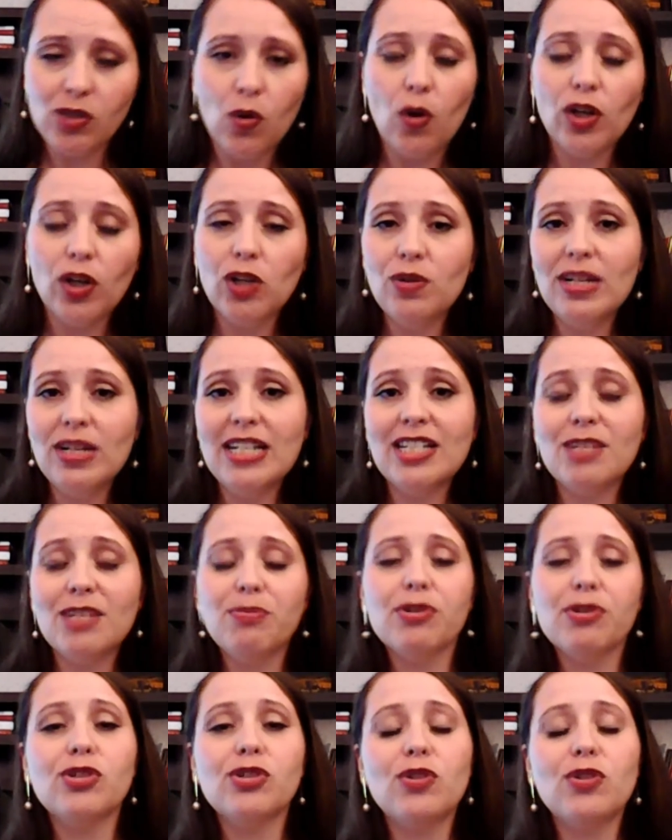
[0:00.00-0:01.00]
or you need to
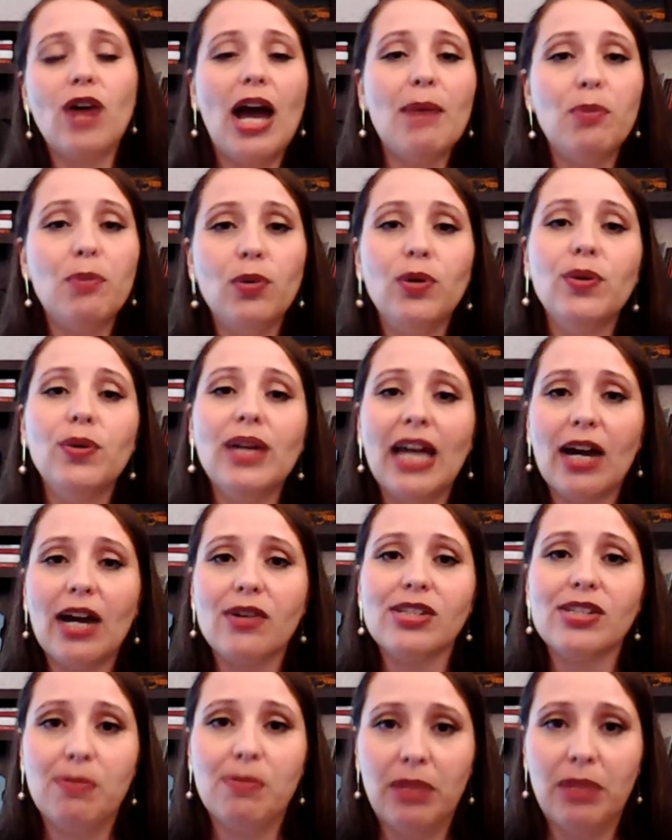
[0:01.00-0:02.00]
prescribe wound care
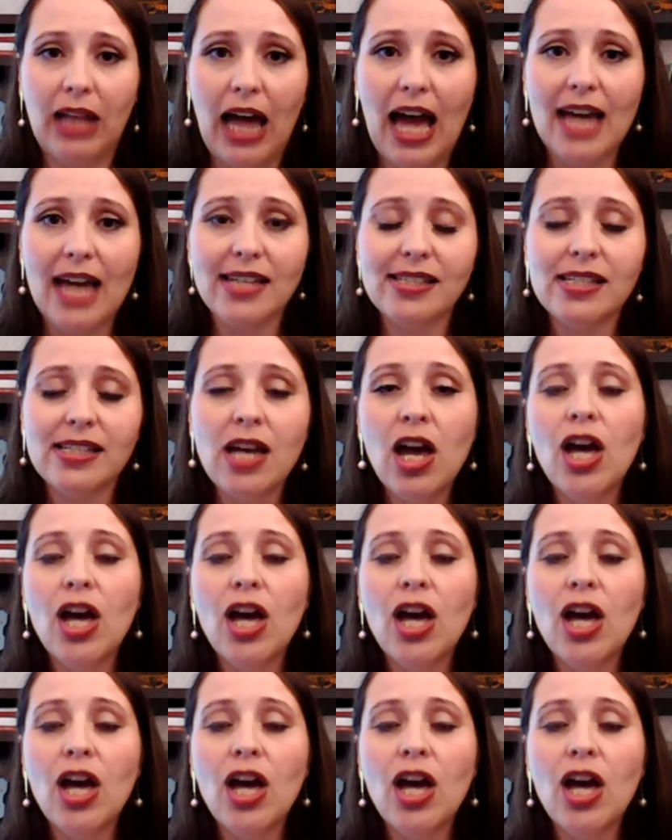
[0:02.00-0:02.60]
supplies,